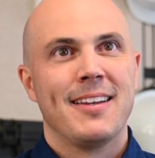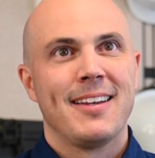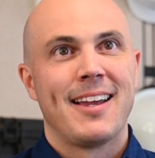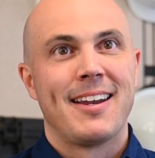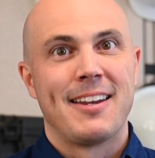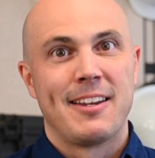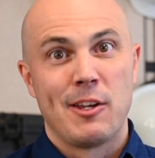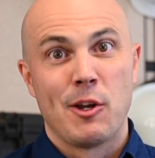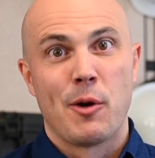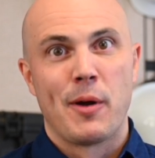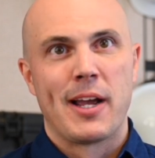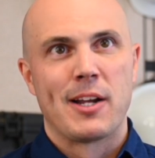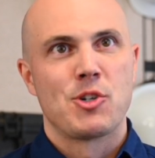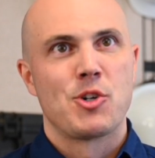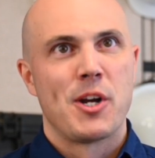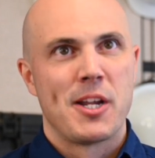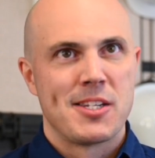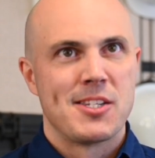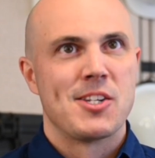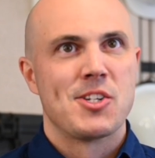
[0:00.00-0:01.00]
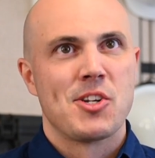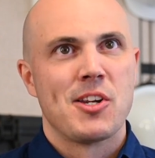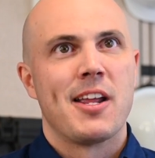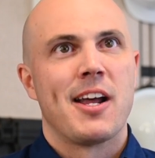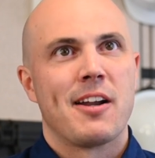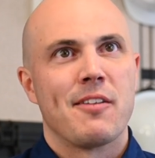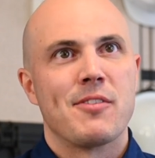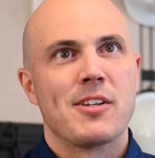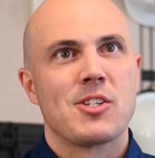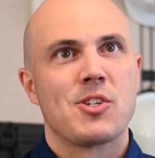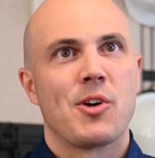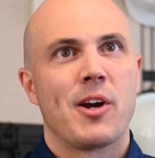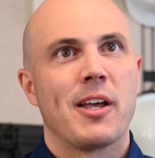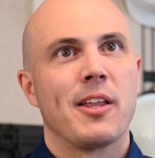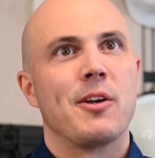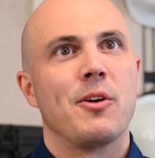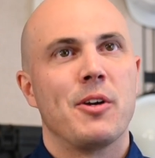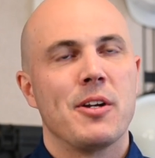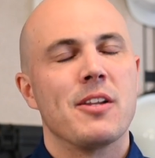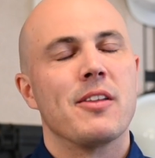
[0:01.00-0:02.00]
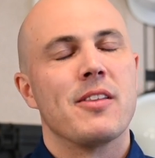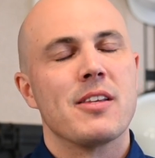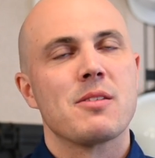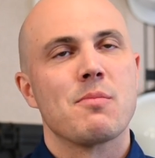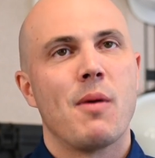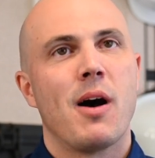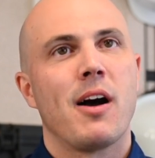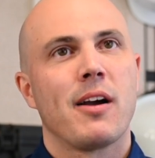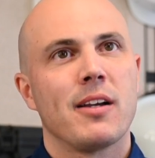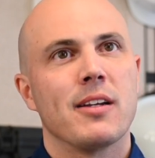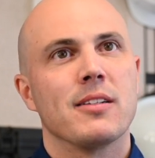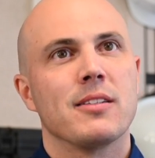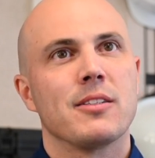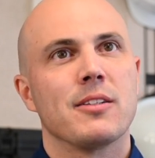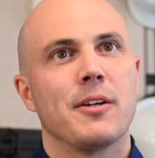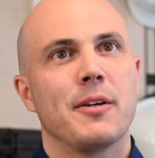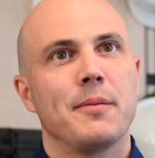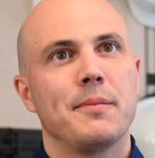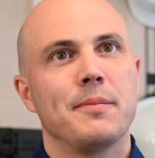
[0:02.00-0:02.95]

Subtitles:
and our transition out of Australia into this market.